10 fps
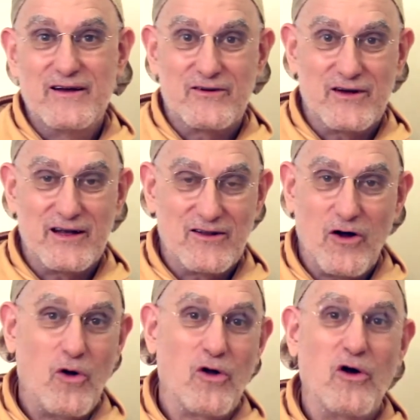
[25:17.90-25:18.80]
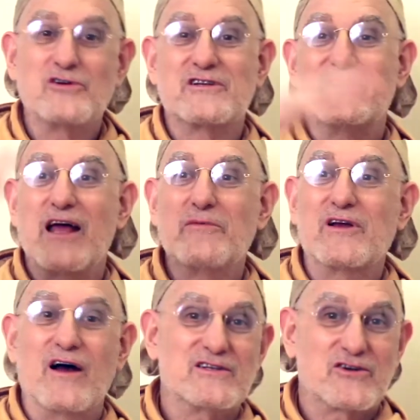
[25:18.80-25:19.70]
Right? The whole host of
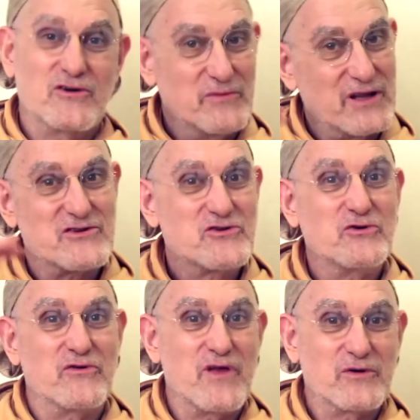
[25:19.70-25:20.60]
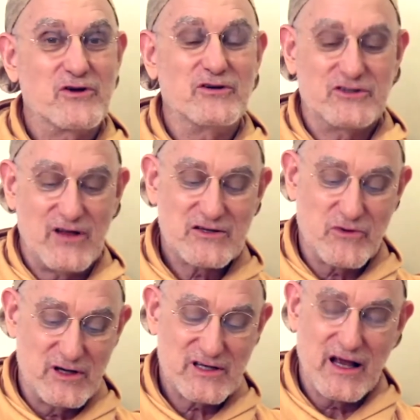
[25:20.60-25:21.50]
demigods couldn't, but the two of them could. So that's why he's saying,